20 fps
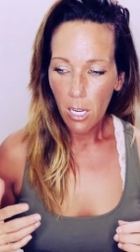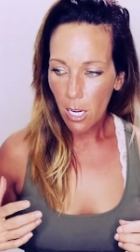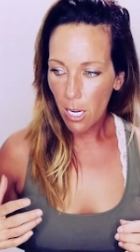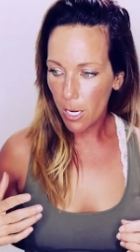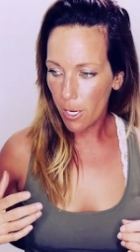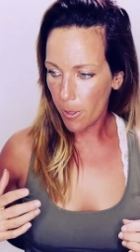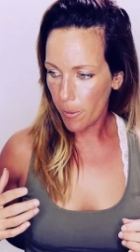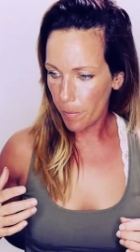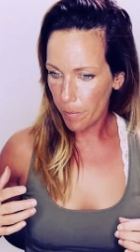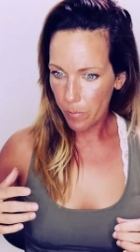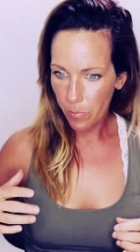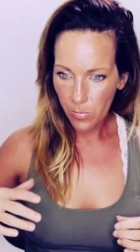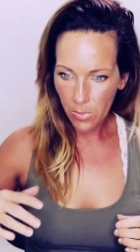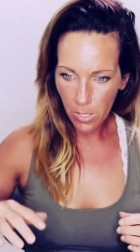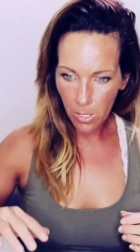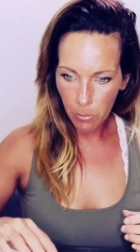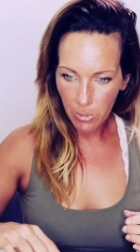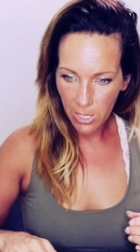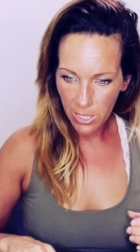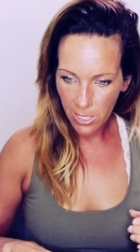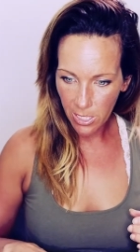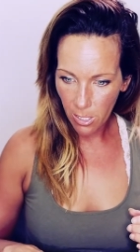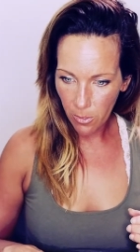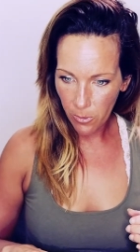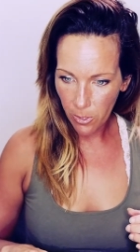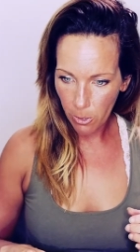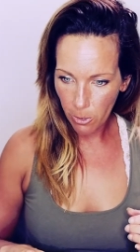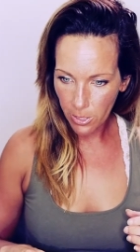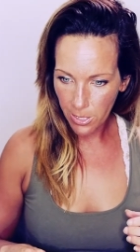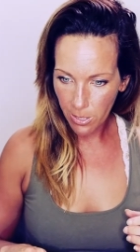Let me see if
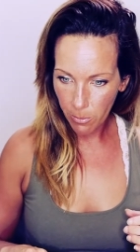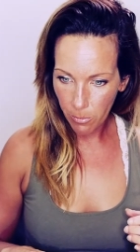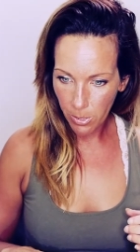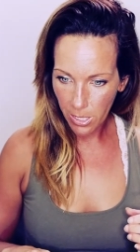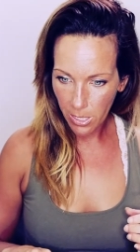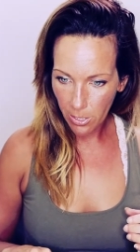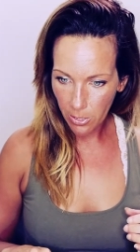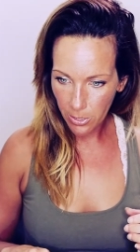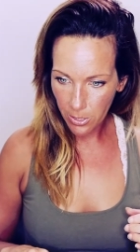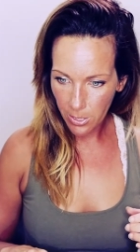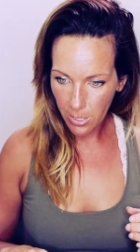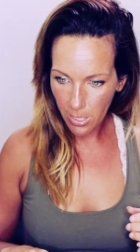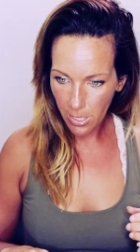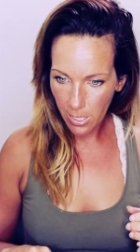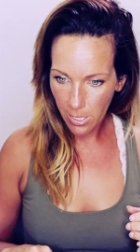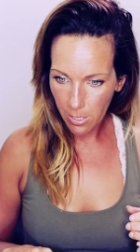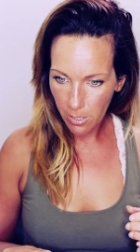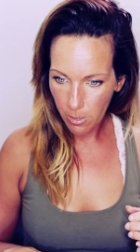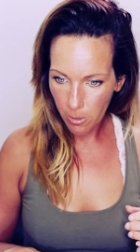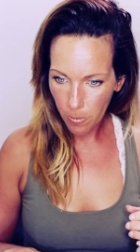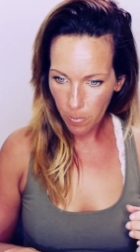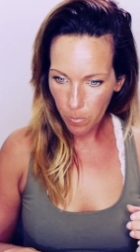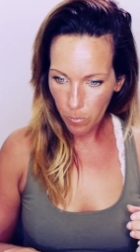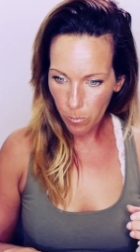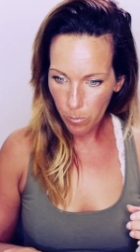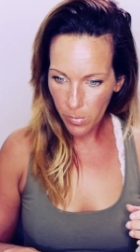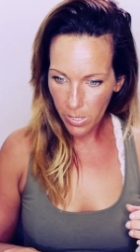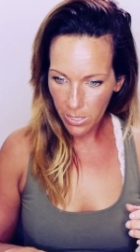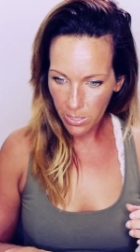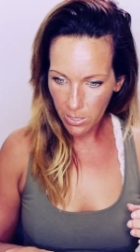there was somebody else that I
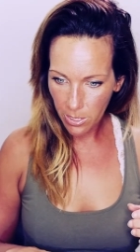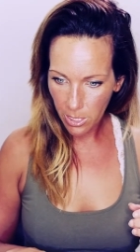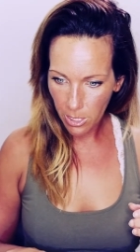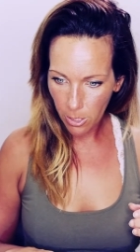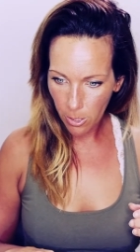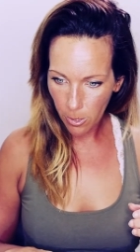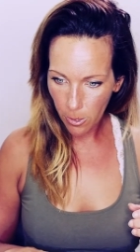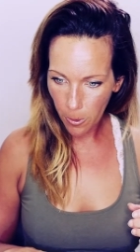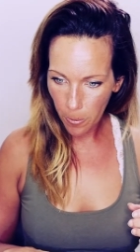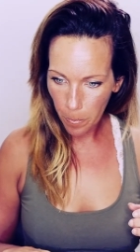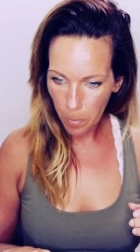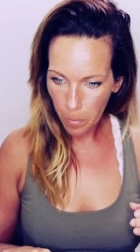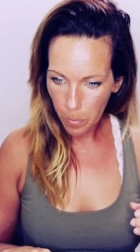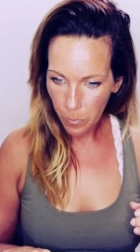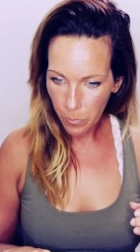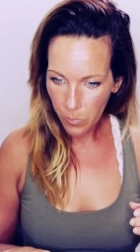missed here.